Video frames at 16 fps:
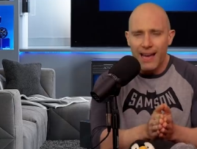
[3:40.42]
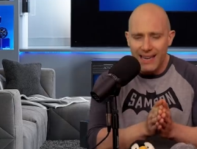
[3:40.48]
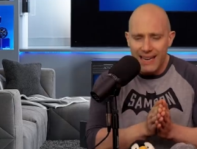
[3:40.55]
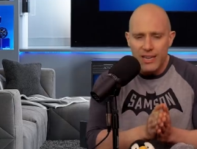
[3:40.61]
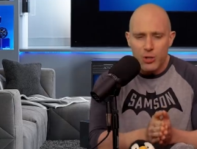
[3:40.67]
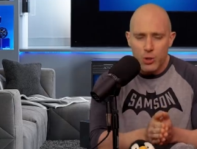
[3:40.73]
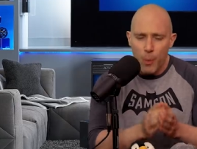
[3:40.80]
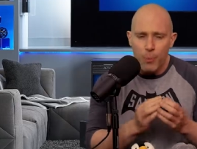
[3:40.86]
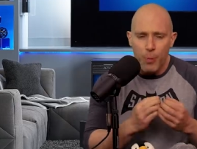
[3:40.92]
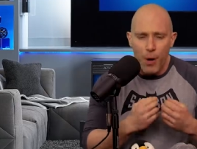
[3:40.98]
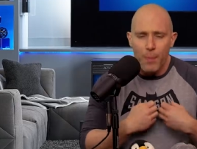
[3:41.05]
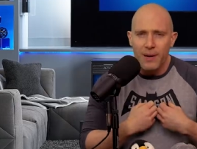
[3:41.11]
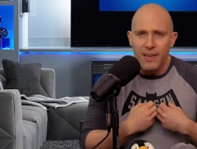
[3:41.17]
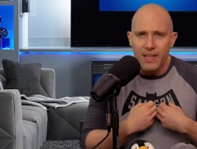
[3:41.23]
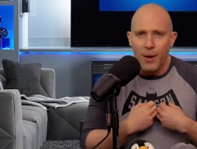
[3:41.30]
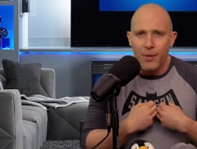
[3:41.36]
at least you're
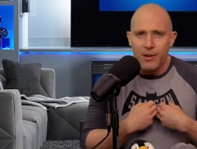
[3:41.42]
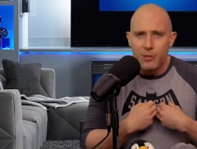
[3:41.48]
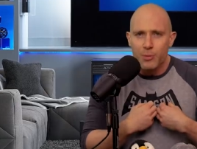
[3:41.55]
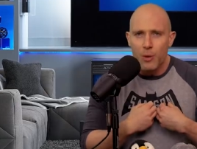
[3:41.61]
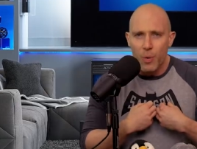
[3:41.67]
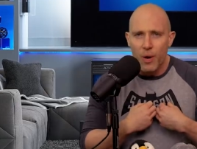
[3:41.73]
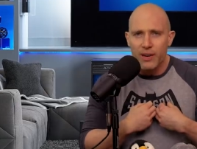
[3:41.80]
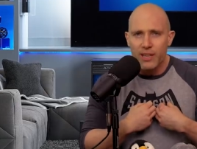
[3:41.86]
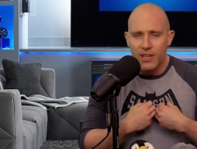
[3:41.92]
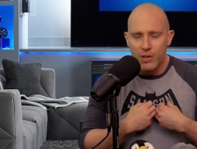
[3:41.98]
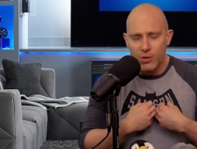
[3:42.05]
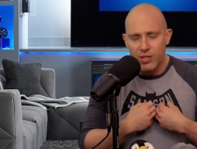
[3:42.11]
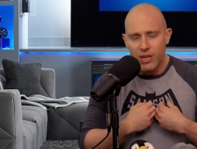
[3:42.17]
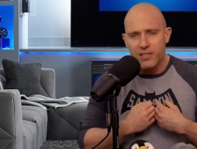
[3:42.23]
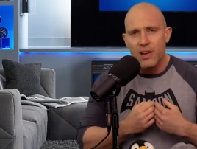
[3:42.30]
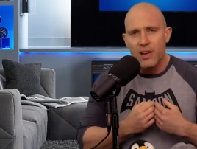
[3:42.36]
probably going to be working your
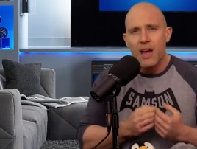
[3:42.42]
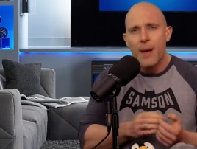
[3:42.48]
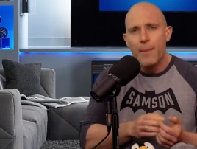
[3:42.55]
chest.